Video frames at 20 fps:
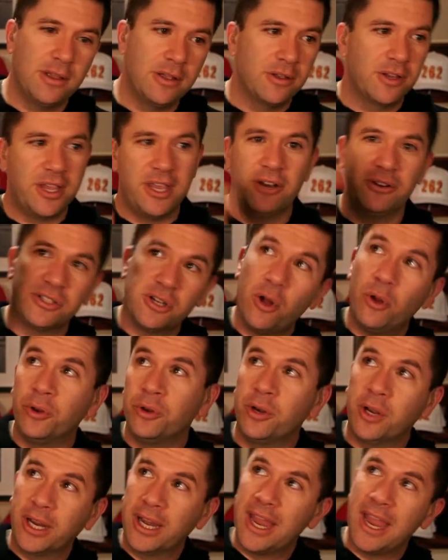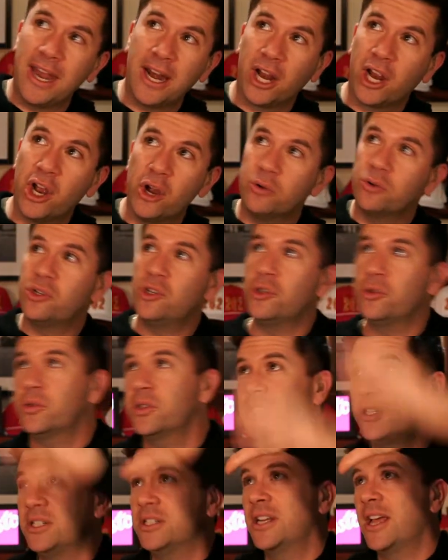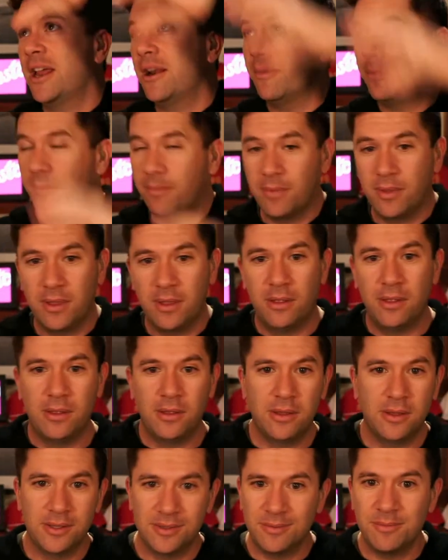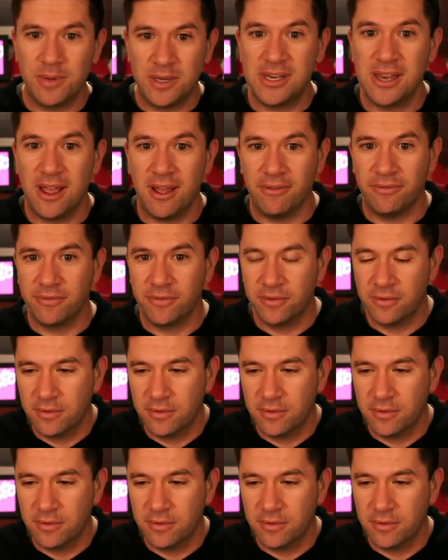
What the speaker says: Kittle's holding a can of goat juice and he's got to be tough.